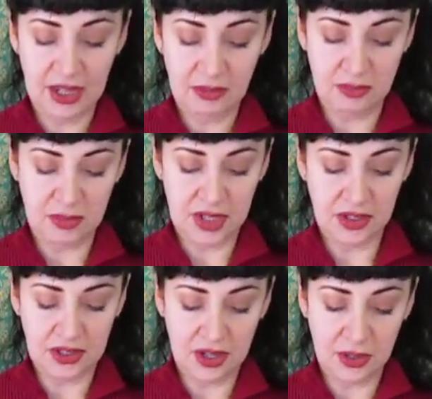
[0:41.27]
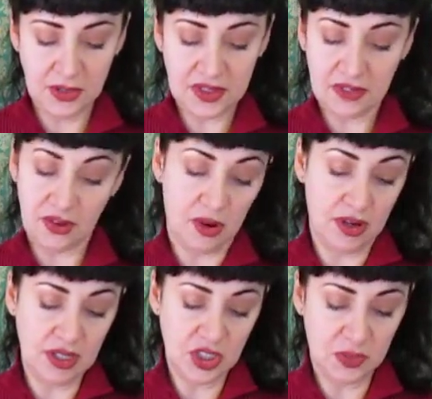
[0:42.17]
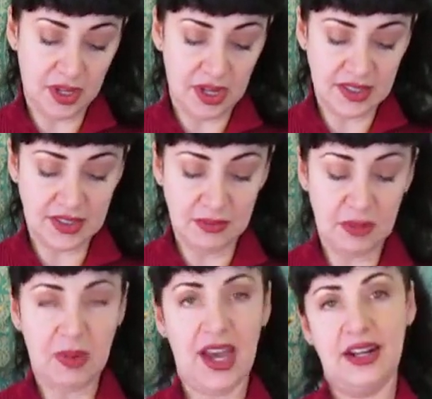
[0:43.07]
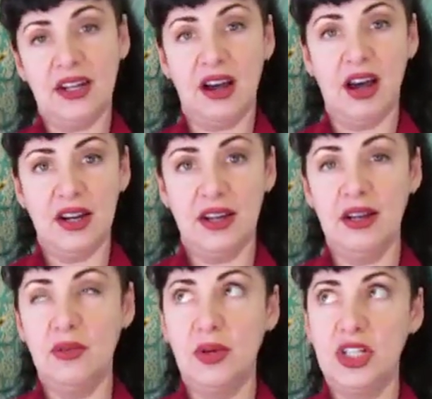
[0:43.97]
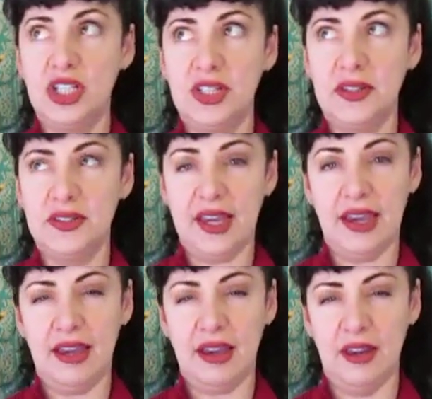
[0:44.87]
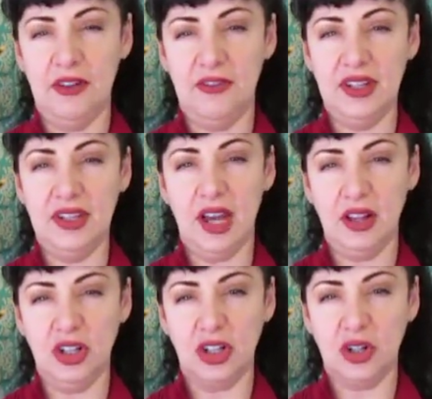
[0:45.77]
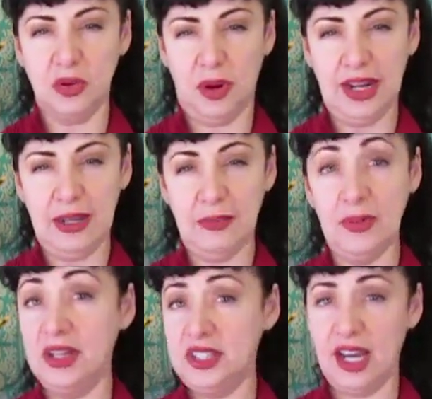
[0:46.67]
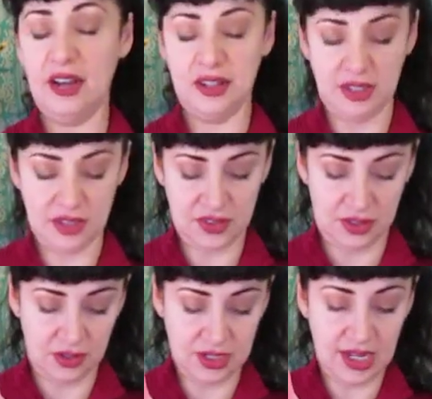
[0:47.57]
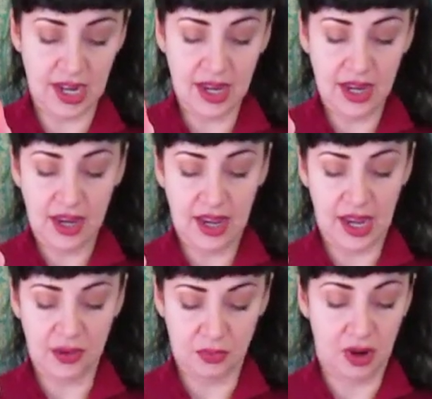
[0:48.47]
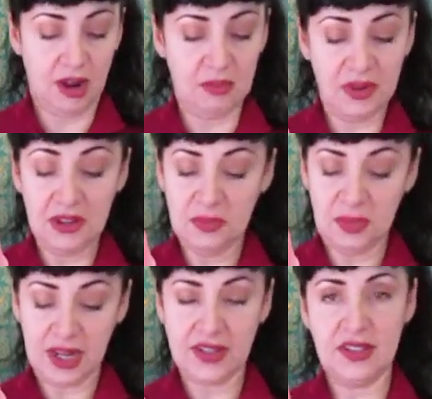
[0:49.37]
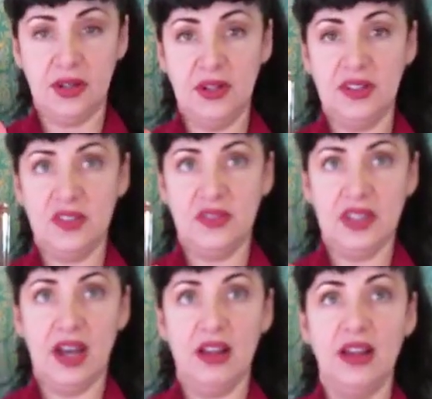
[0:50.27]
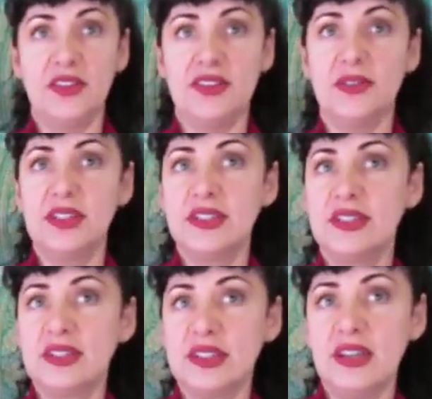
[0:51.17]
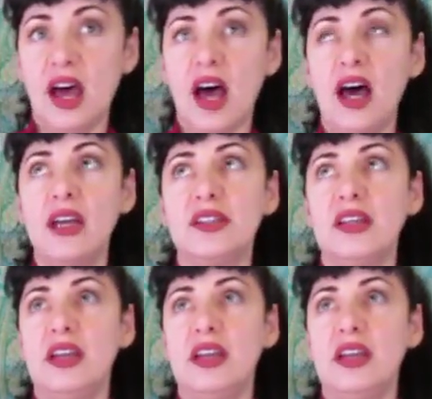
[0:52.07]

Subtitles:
middle notes of orange blossom panna cotta, which is a kind of vanilla cream Italian dessert, and rum. Base note is vanilla. So this is not